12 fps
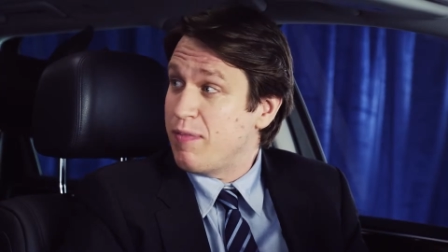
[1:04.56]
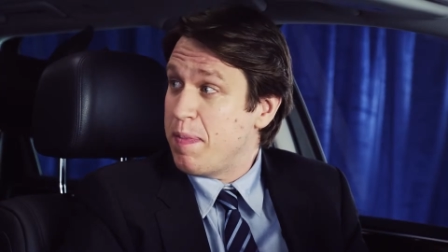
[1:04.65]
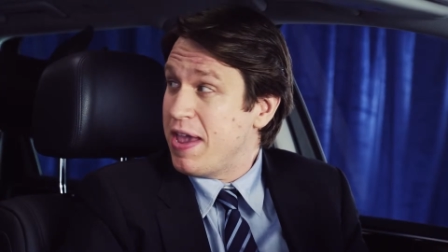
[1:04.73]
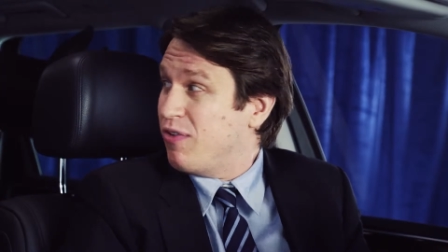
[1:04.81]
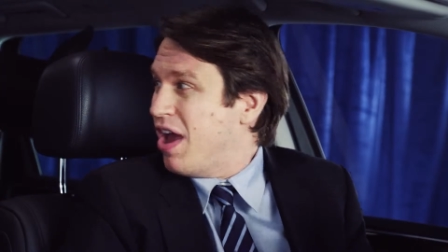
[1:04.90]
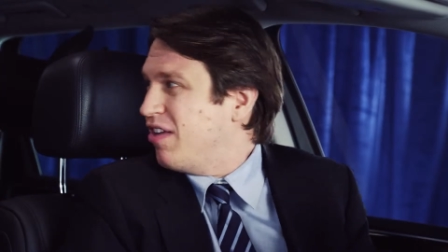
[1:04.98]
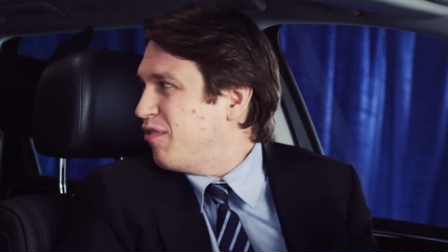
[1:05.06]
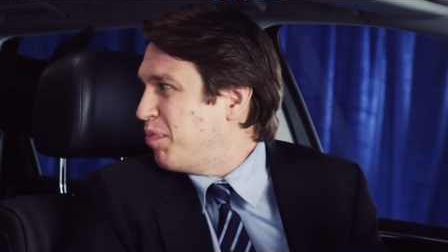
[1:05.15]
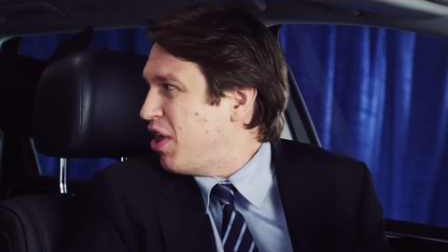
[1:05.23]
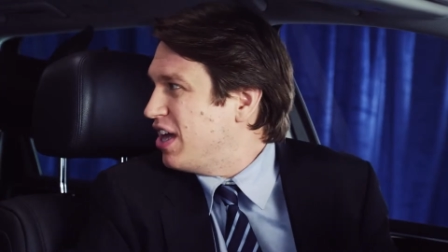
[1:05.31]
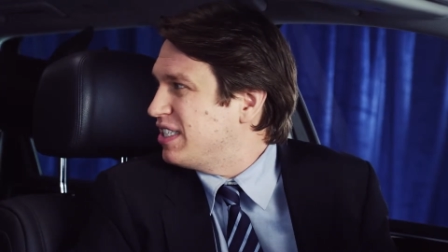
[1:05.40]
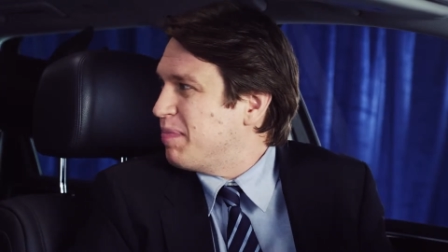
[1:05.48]
Give a big round of
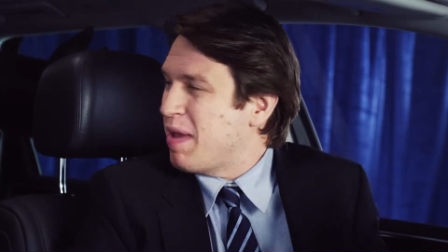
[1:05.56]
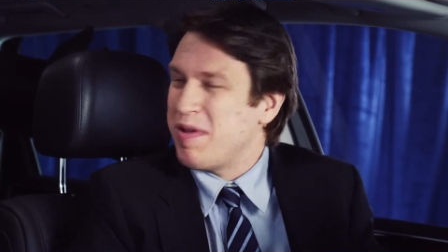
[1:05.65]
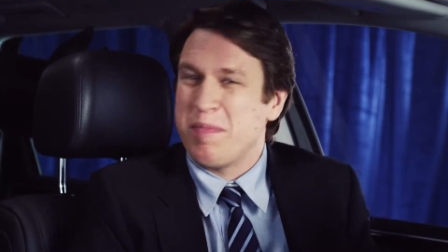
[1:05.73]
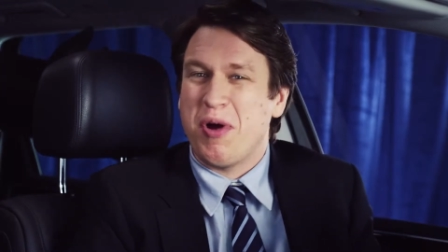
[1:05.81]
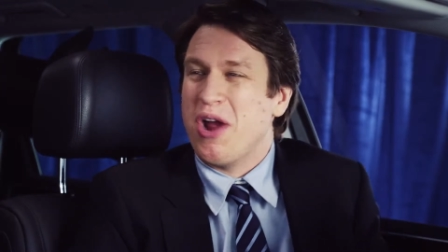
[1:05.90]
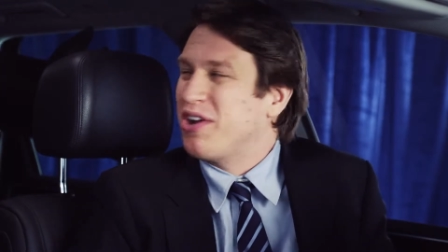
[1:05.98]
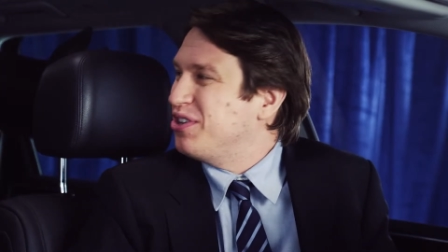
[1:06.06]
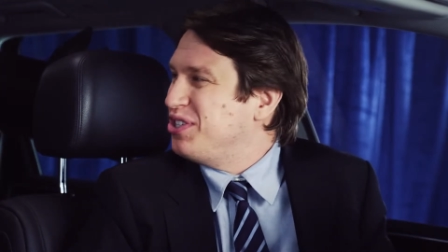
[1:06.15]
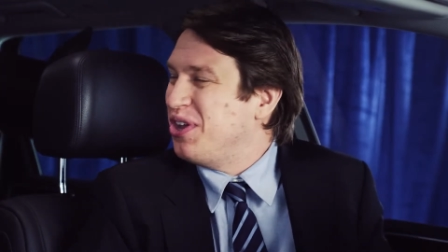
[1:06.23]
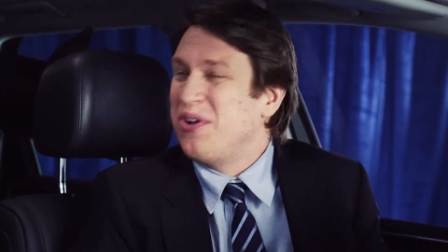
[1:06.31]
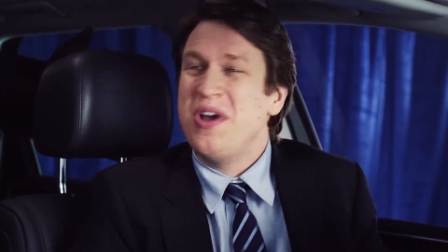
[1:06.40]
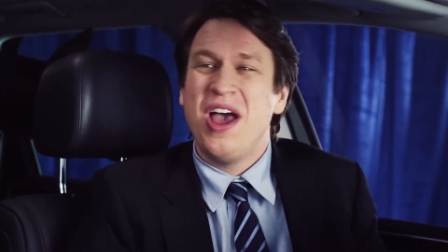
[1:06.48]
applause and maybe a bark or
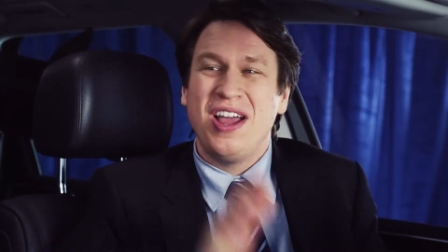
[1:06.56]
two.